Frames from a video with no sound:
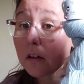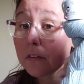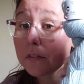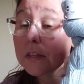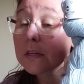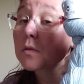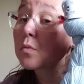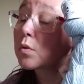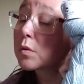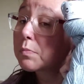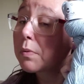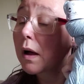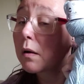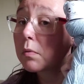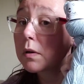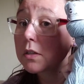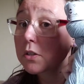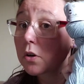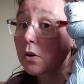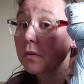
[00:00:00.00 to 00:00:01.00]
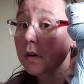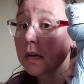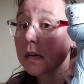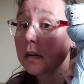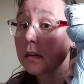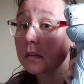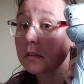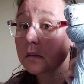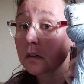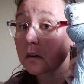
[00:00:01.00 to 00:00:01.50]
This was probably
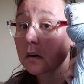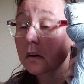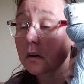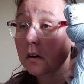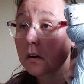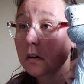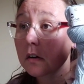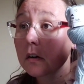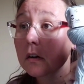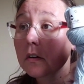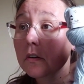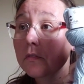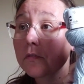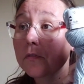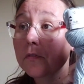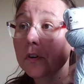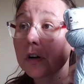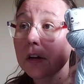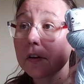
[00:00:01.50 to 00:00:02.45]
donated to her for